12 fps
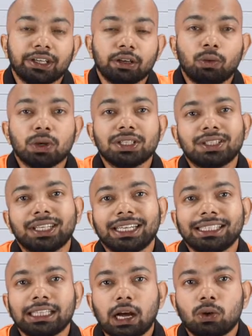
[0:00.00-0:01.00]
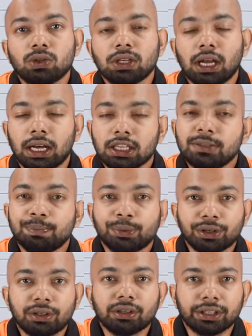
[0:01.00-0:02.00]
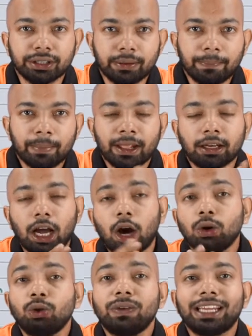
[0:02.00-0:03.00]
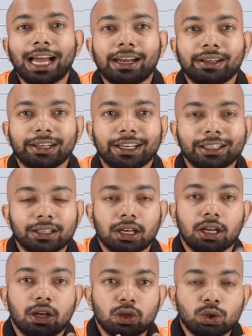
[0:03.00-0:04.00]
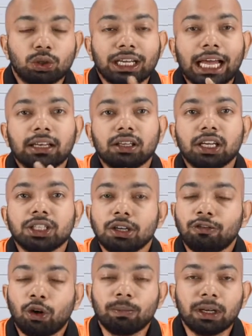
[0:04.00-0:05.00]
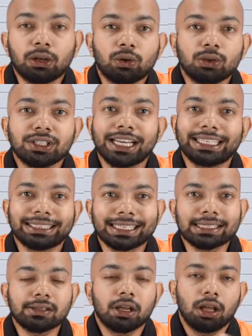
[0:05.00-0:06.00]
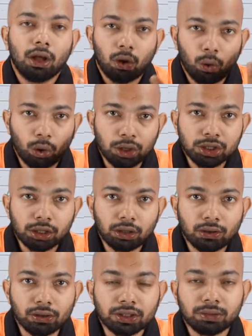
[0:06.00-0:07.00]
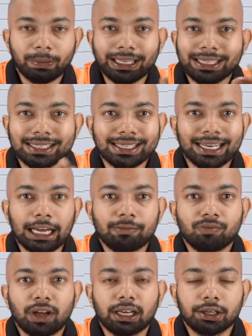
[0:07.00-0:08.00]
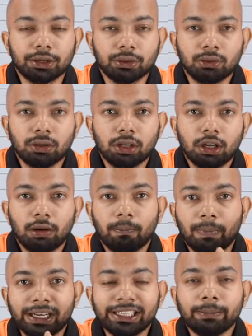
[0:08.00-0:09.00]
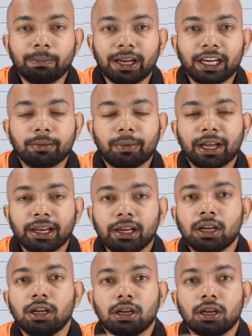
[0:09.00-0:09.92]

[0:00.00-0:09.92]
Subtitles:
here was 3000 hours per year. Now how do we calculate? So the calculation formula goes like this. Original cost minus scrap value multiplied by